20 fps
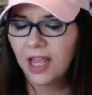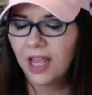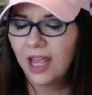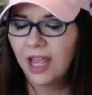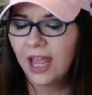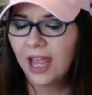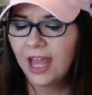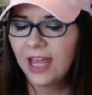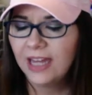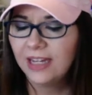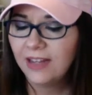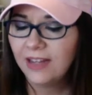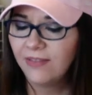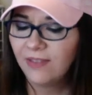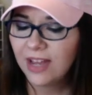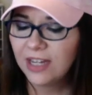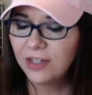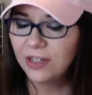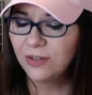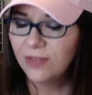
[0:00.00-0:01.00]
"And if
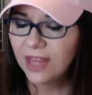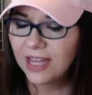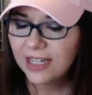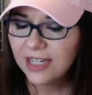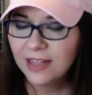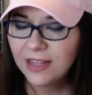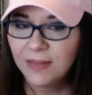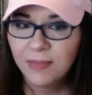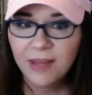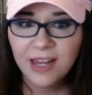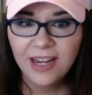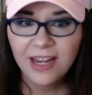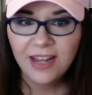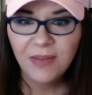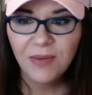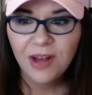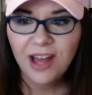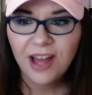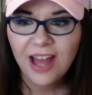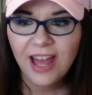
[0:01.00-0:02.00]
I do that to the bunny,
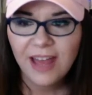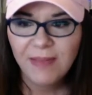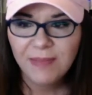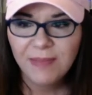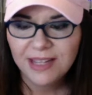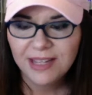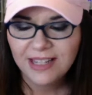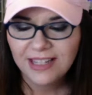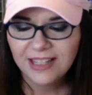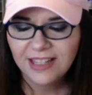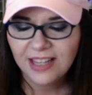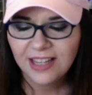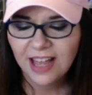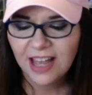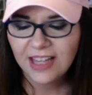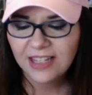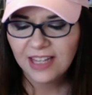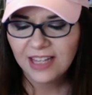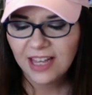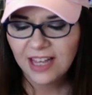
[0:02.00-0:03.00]
what happens?"
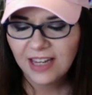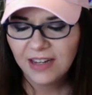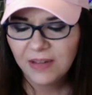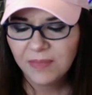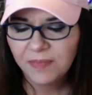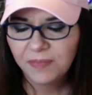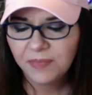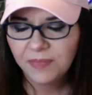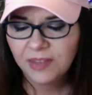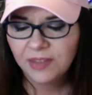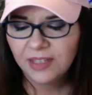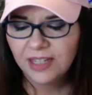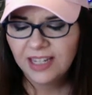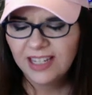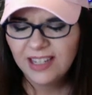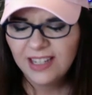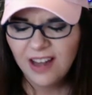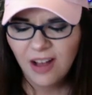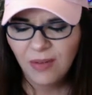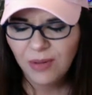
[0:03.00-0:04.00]
I said.
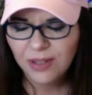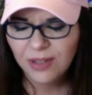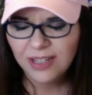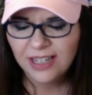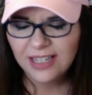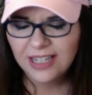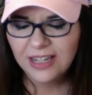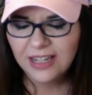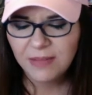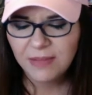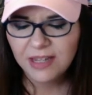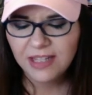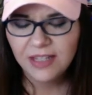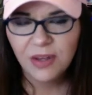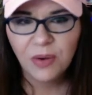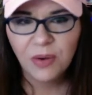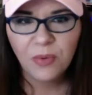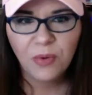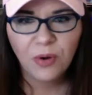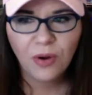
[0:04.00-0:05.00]
"He's not really a demon,
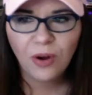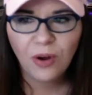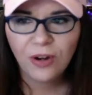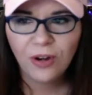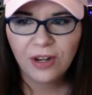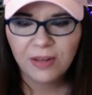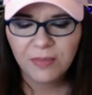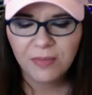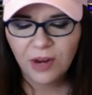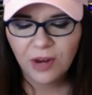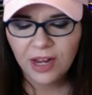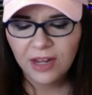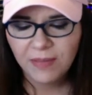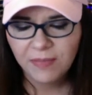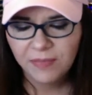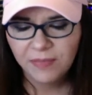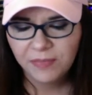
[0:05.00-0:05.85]
so it won't hurt him, right?"